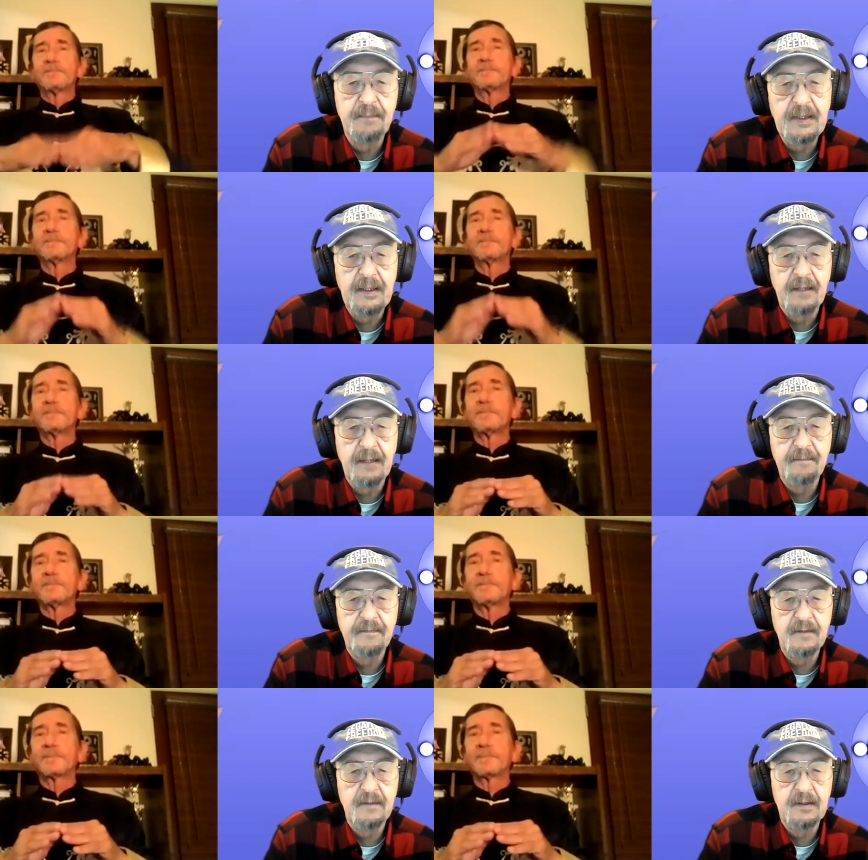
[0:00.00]
Speaker 1: PDF
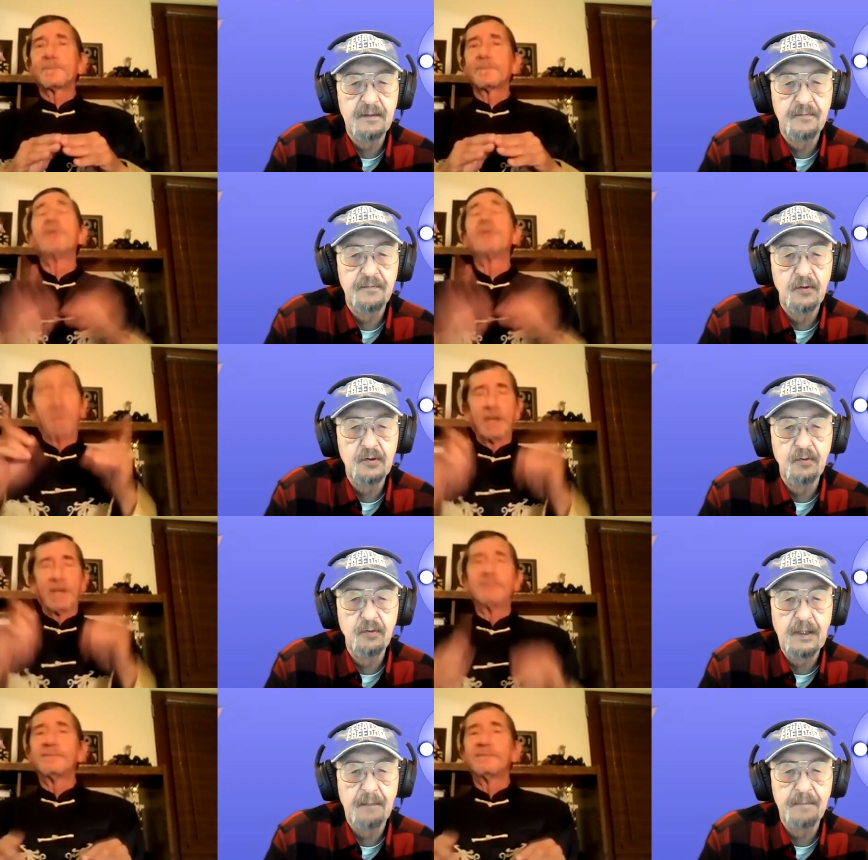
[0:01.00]
uh, for to
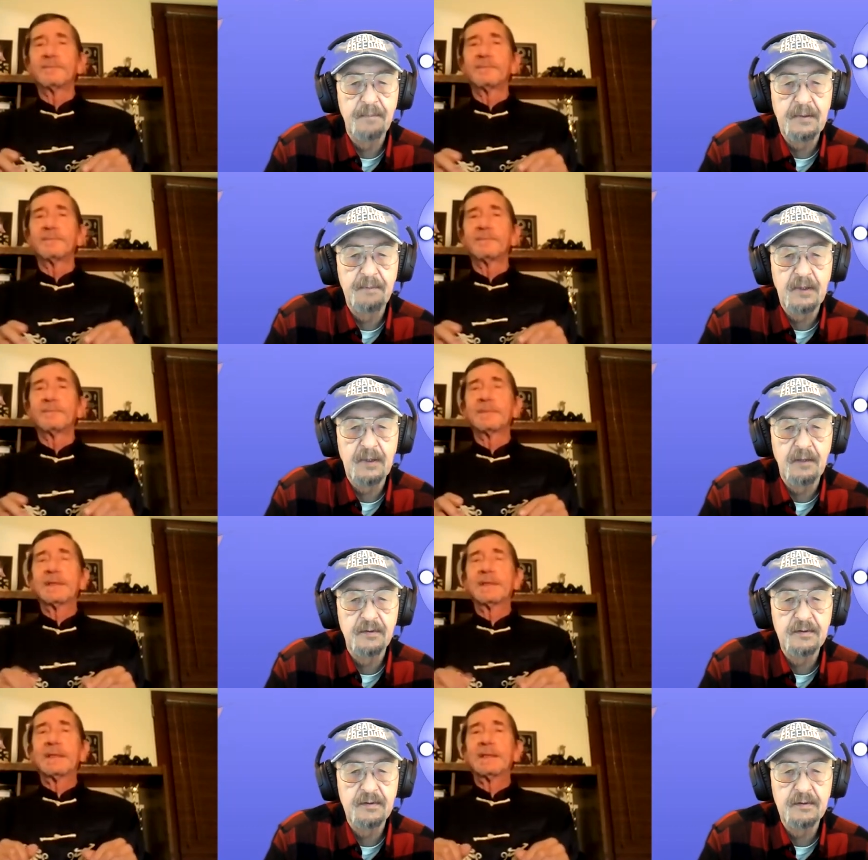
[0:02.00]
help people out.
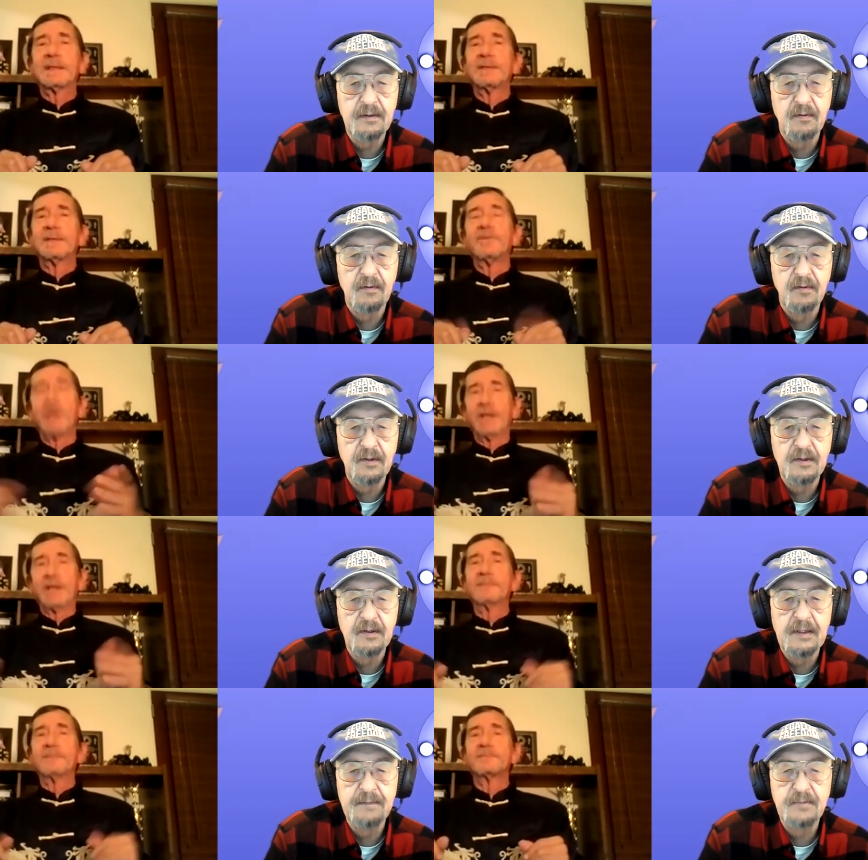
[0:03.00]
Hold on,
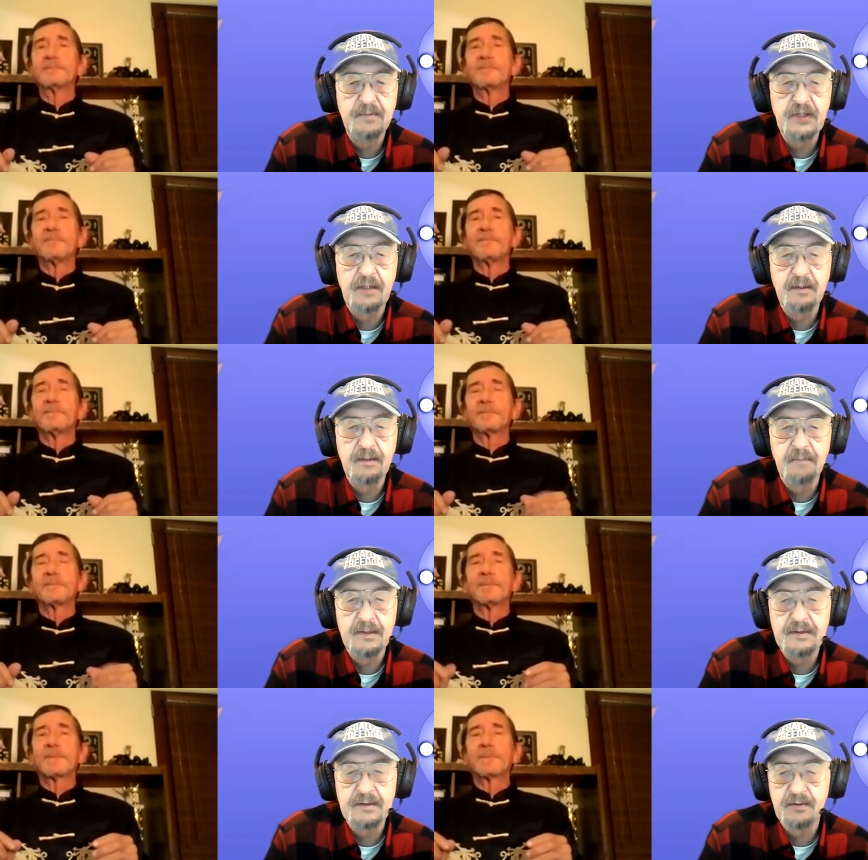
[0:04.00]
I'm sharing my
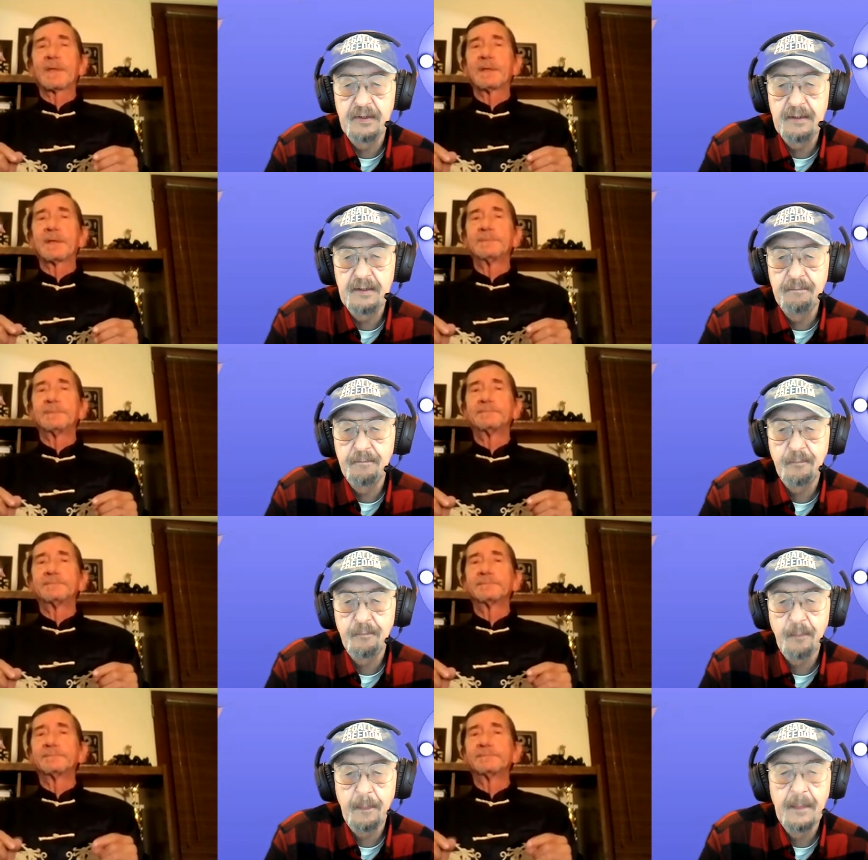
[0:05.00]
screen.
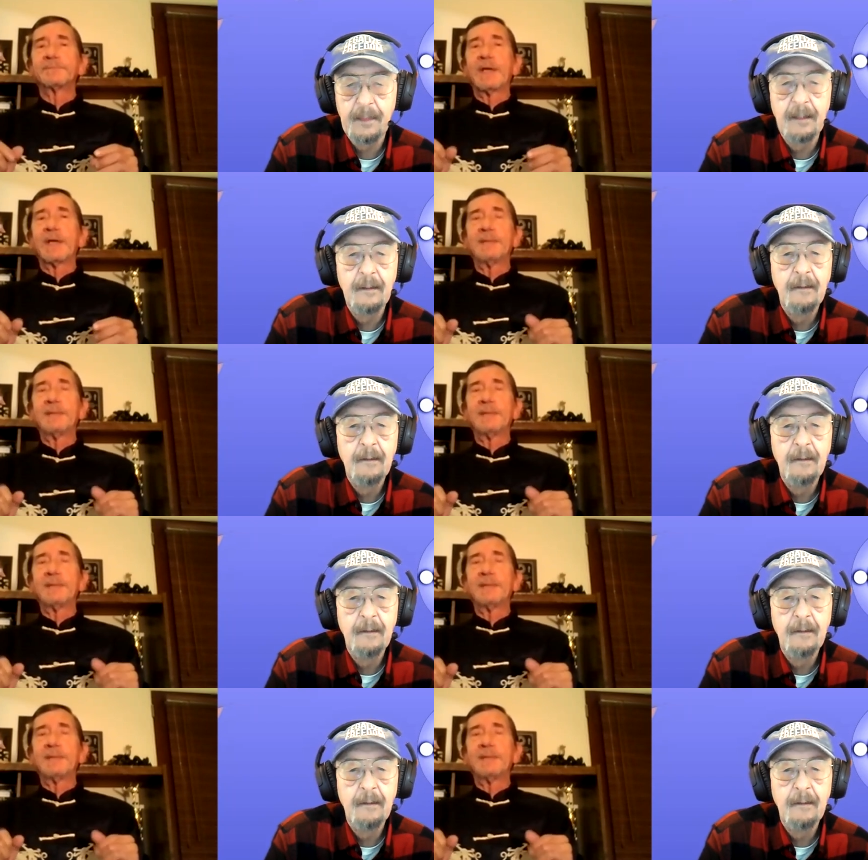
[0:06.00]
Okay.